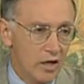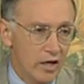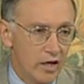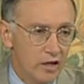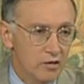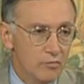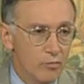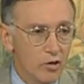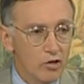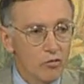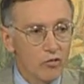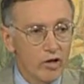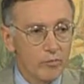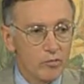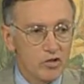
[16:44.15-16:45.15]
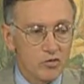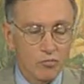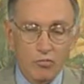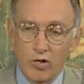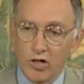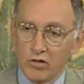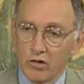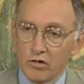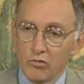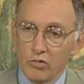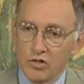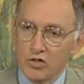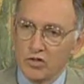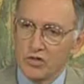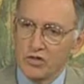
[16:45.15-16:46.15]
And Milarepa's mother
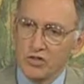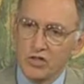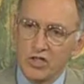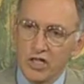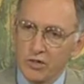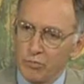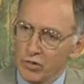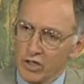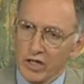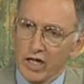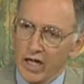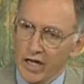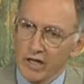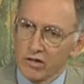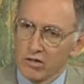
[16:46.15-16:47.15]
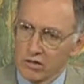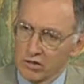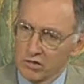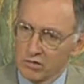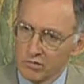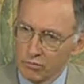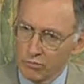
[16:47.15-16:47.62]
was deeply angered